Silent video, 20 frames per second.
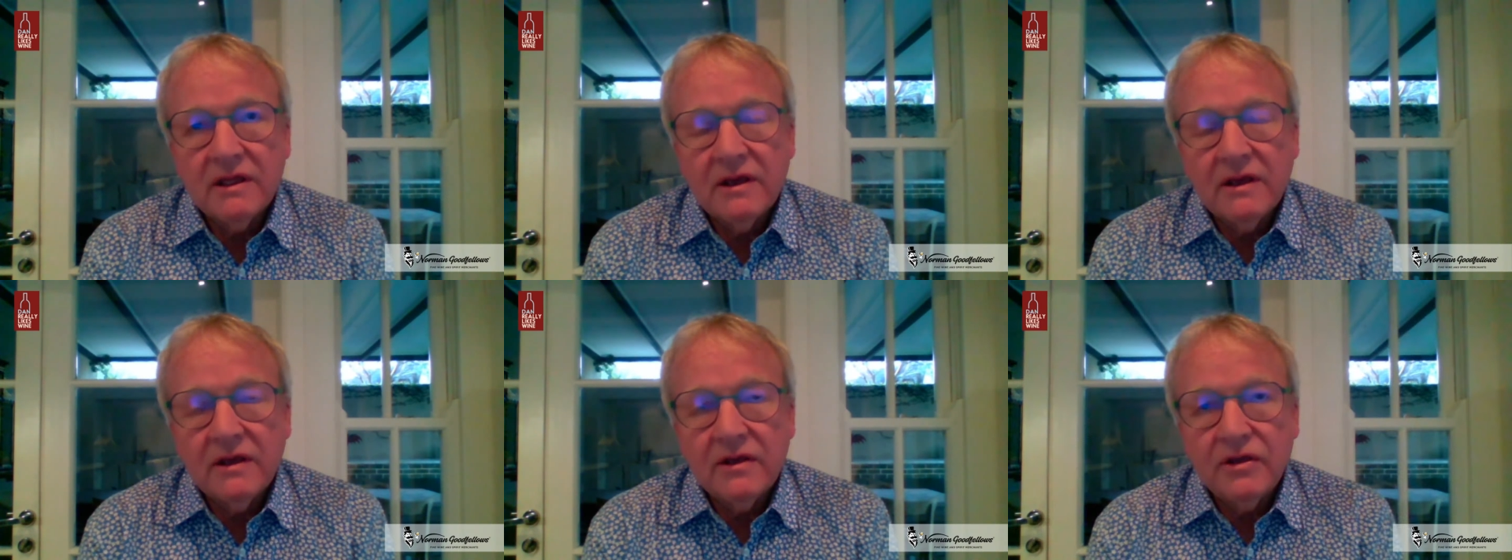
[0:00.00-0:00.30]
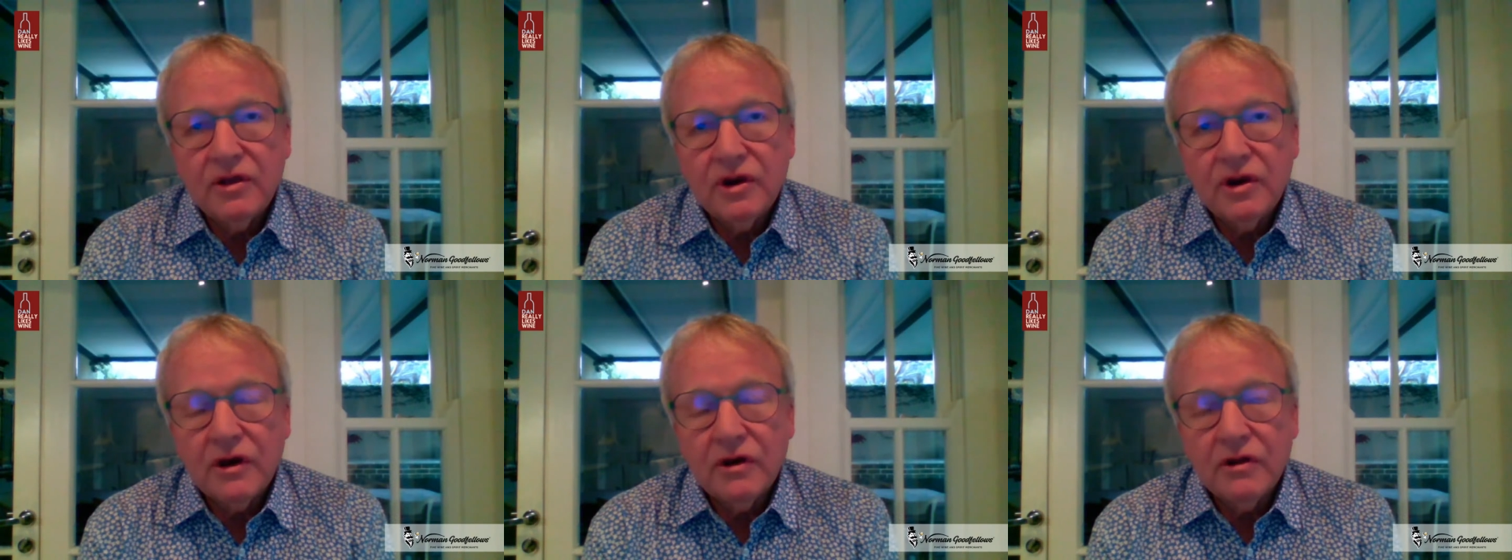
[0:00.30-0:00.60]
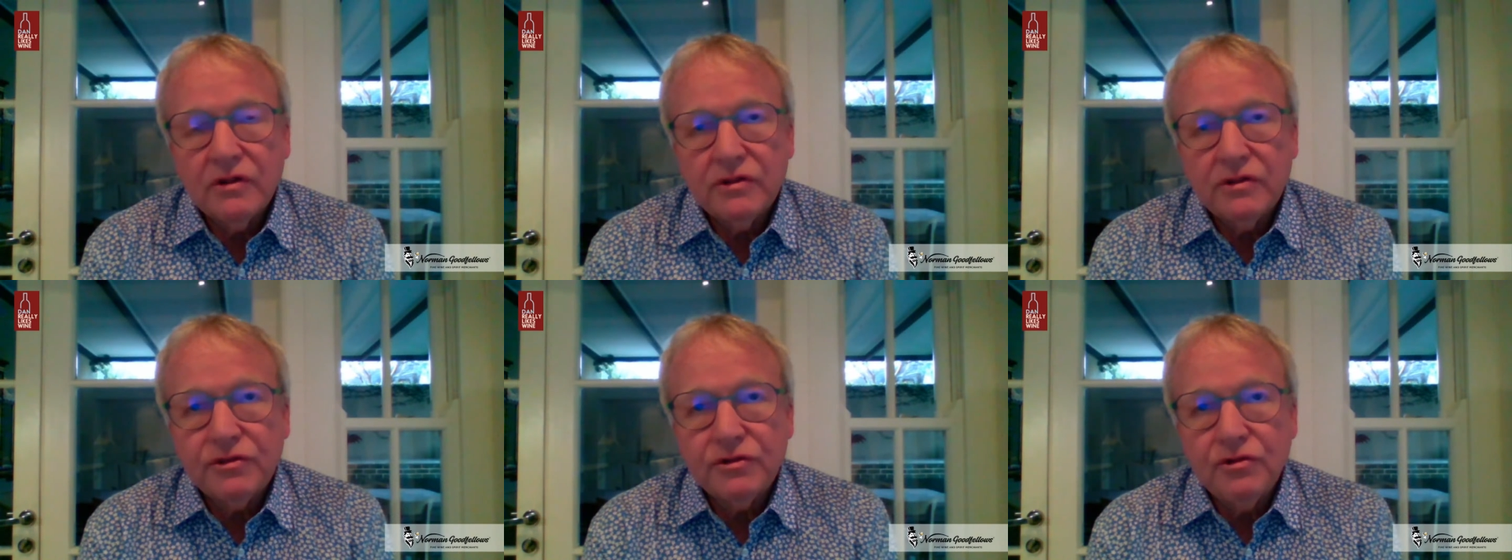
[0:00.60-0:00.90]

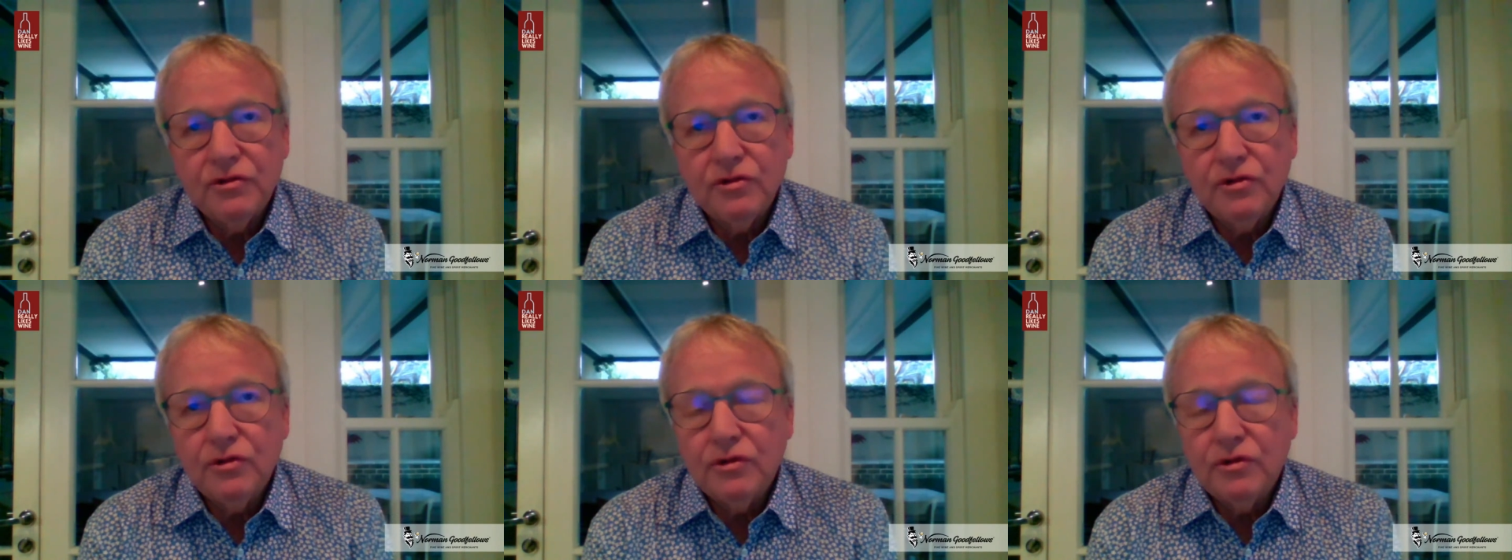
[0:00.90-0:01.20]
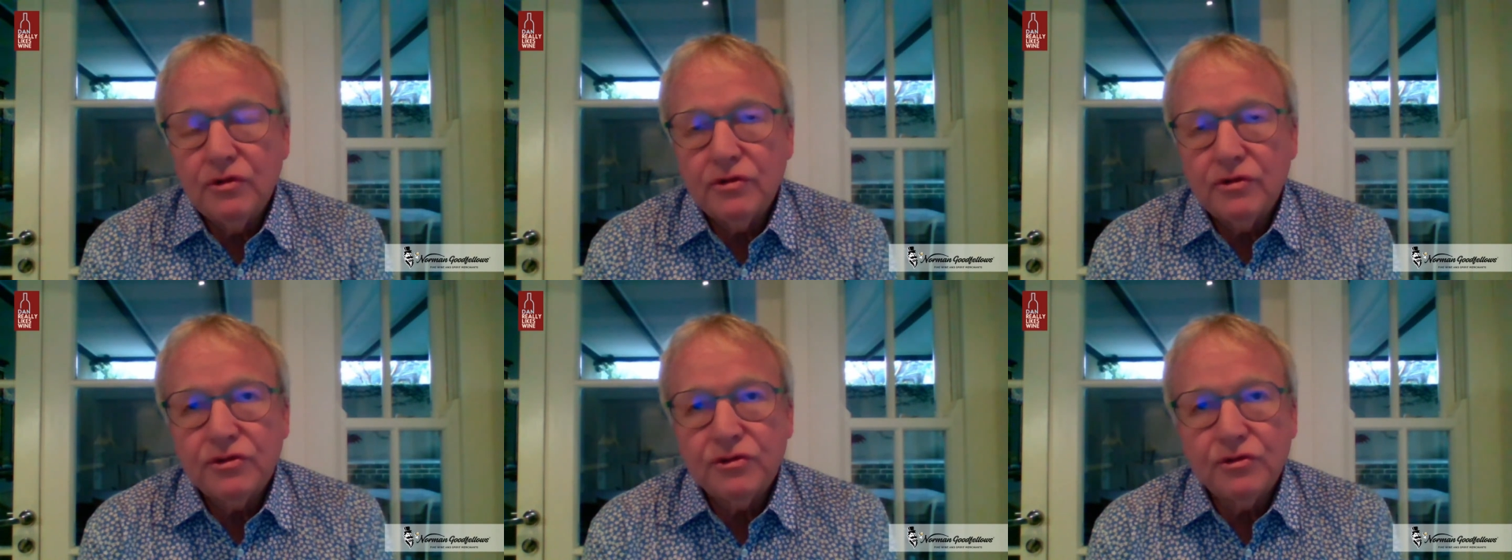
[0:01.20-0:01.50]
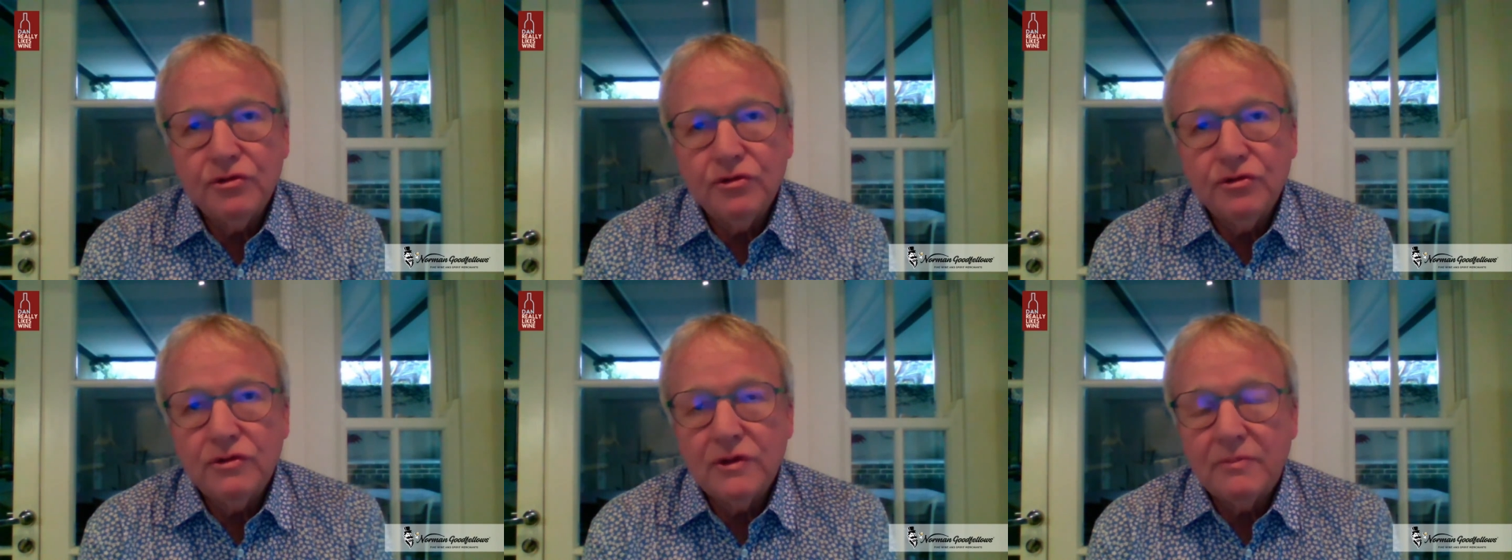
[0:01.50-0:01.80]

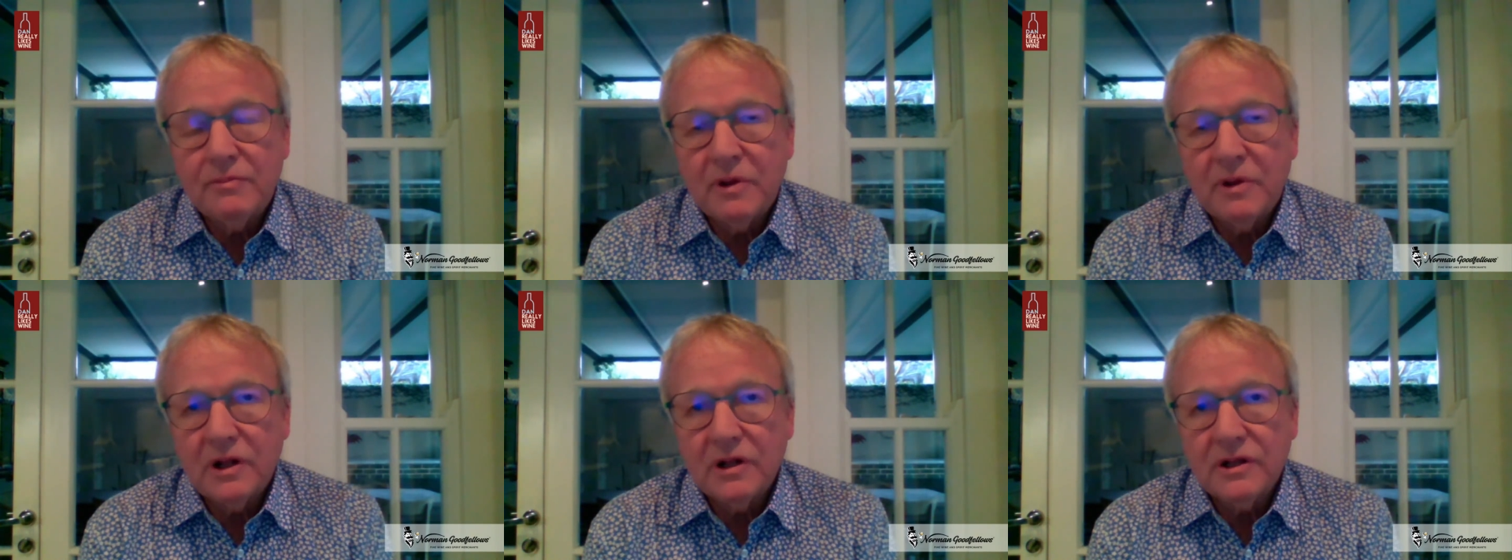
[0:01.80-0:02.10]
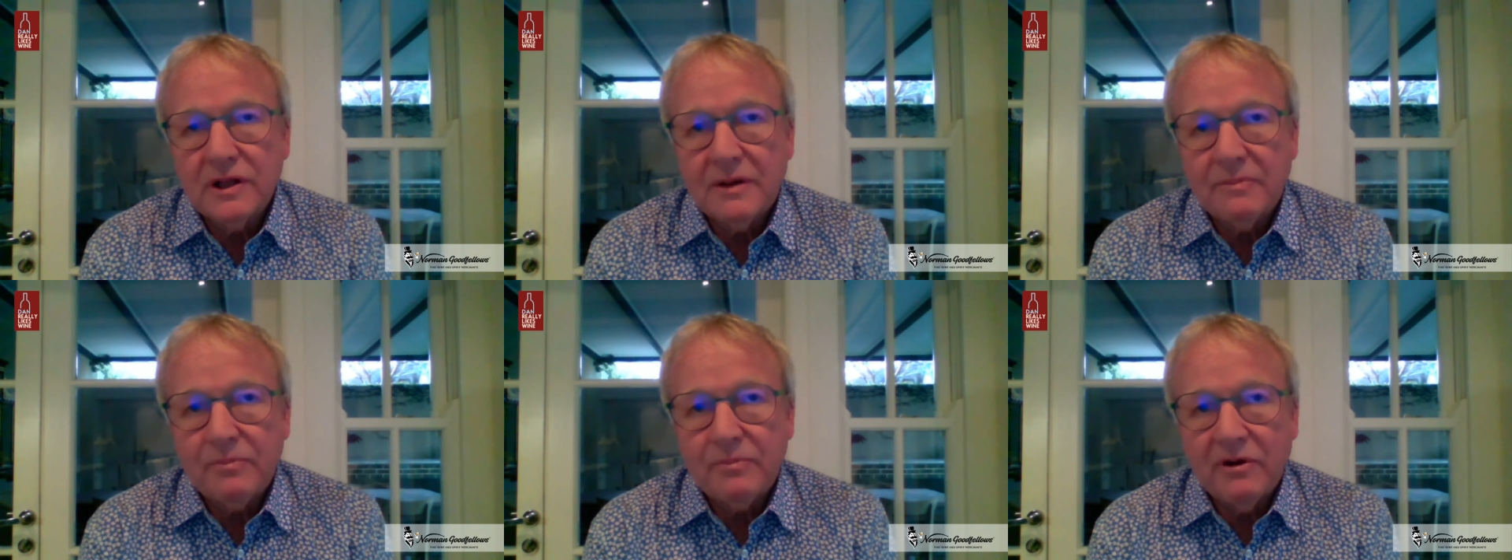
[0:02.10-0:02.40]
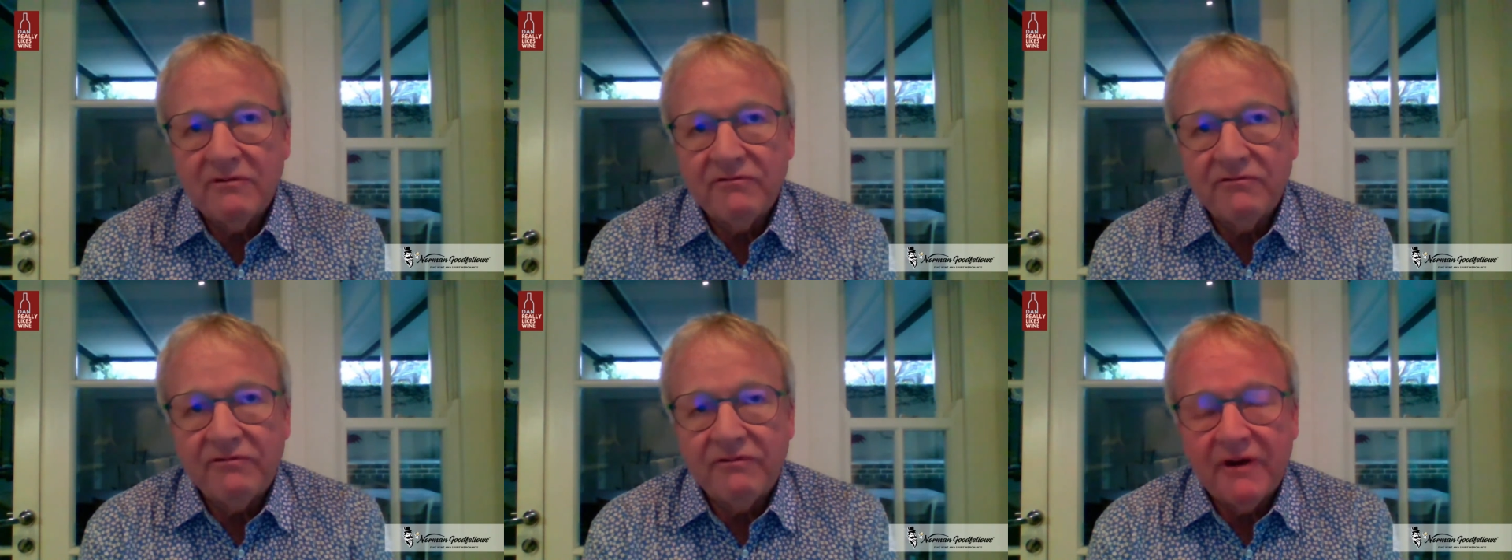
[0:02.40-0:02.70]
Through the build-up
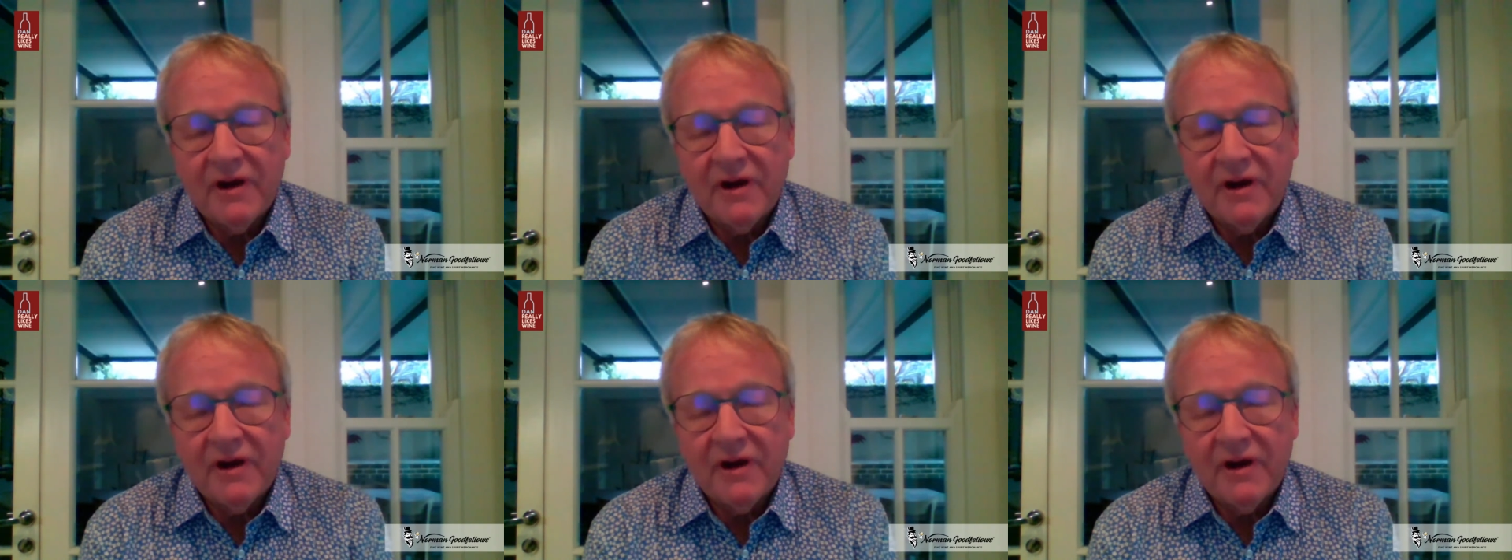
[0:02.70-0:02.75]
of